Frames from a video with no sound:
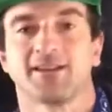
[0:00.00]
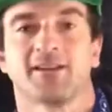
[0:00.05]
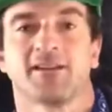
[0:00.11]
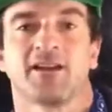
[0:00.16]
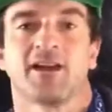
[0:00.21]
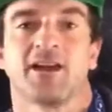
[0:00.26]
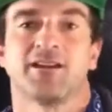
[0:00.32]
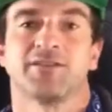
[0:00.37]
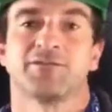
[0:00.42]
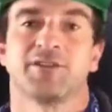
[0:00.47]

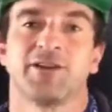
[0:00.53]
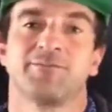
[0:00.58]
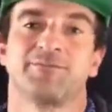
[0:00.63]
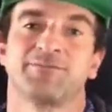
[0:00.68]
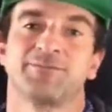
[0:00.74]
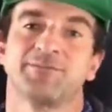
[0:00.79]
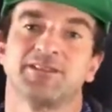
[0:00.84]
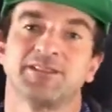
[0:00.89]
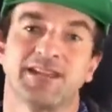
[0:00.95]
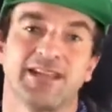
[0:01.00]
kind of come
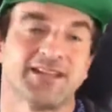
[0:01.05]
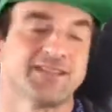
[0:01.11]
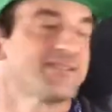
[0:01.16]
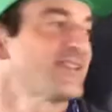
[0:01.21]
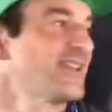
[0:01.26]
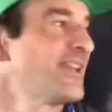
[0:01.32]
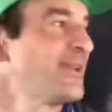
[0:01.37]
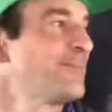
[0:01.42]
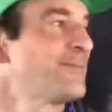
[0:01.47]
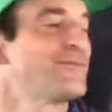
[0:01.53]
from the
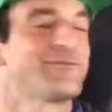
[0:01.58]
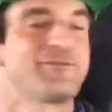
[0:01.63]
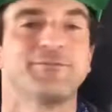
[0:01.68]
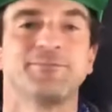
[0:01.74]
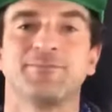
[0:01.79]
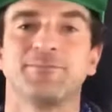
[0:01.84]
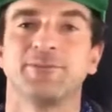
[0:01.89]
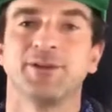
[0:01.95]
landscape and from